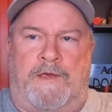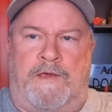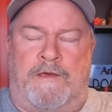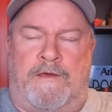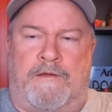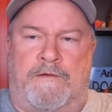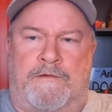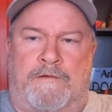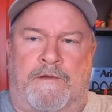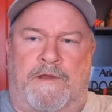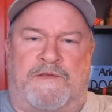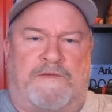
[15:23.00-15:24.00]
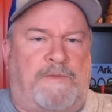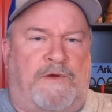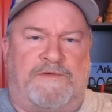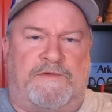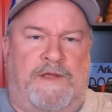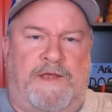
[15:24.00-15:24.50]
and it's
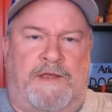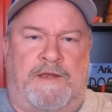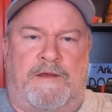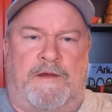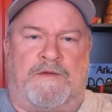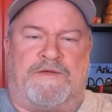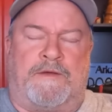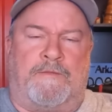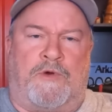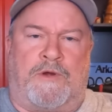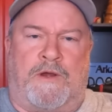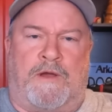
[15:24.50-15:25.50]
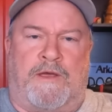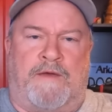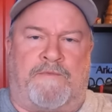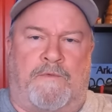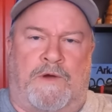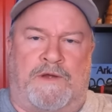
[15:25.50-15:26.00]
supposedly in there somewhere. I'll
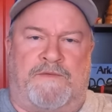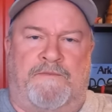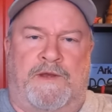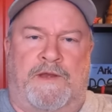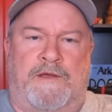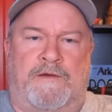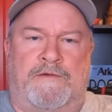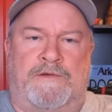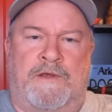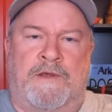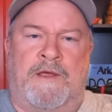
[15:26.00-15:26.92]
have to watch videos.